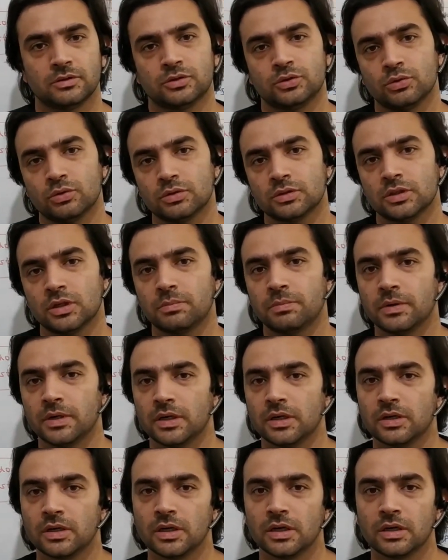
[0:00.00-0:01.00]
shows a
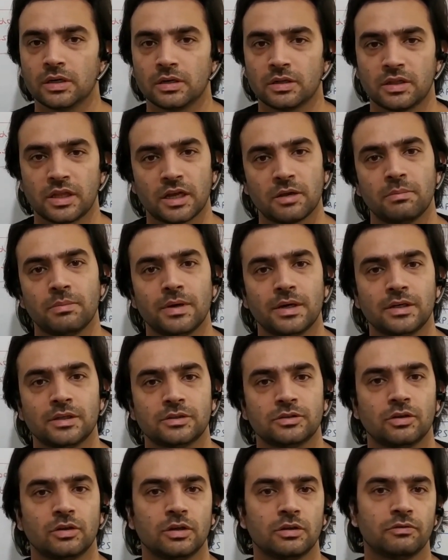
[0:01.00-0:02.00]
particular segment
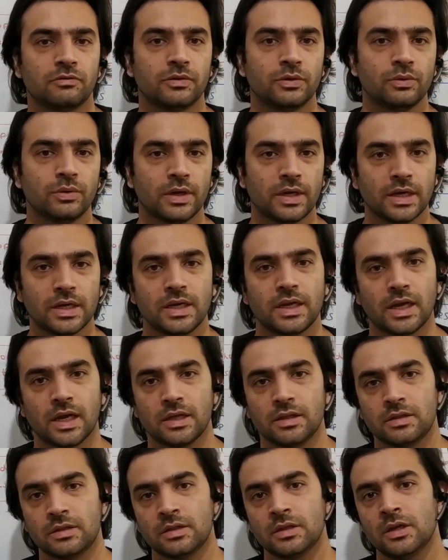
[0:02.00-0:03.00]
or a few
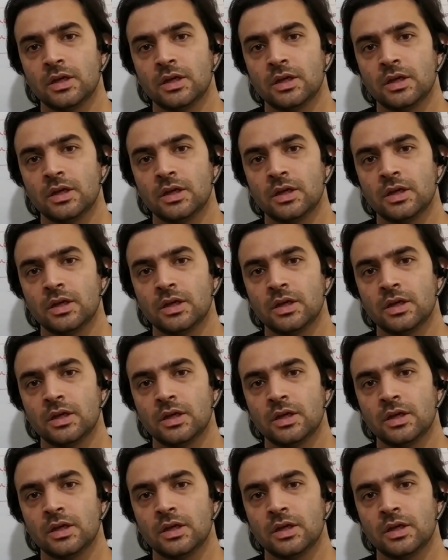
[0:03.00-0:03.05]
areas